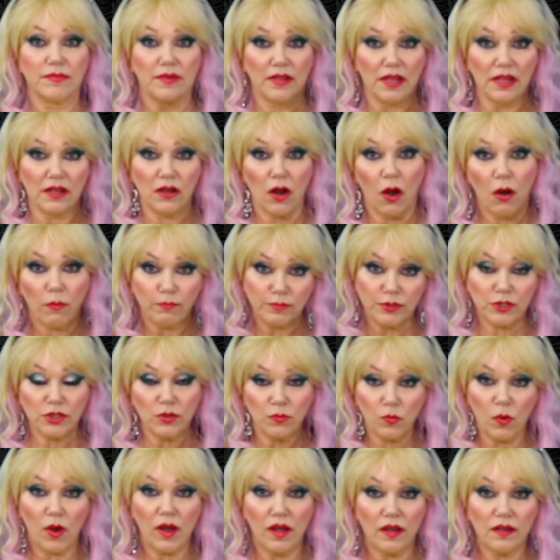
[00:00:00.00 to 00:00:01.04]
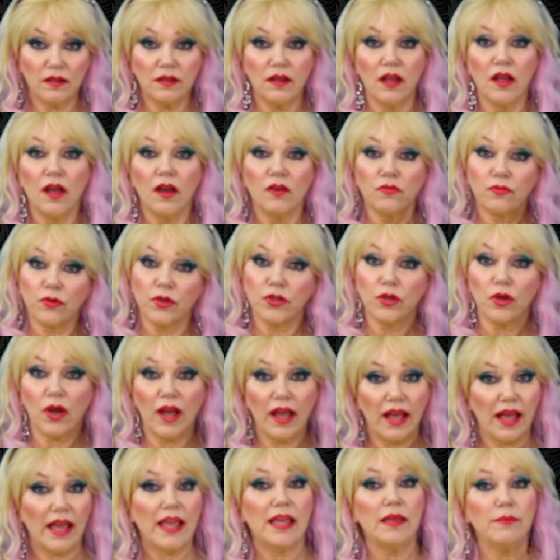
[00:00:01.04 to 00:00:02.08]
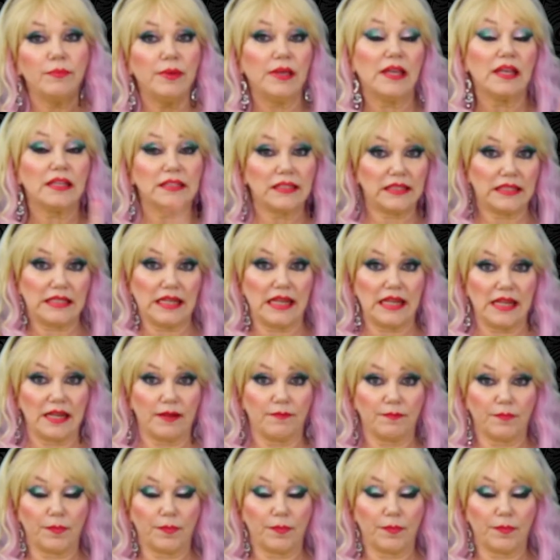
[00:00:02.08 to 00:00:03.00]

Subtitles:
in option 1 for your ABSD.